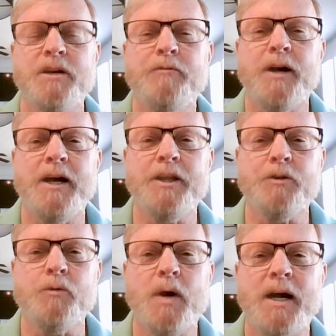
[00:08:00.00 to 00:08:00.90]
of
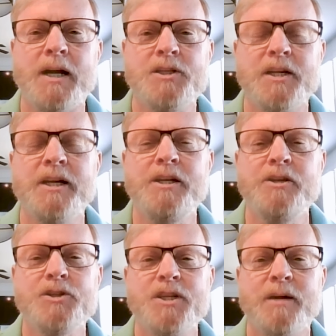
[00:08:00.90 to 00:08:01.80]
otherwise
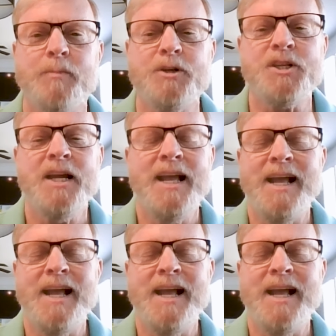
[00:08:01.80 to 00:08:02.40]
unused numbers,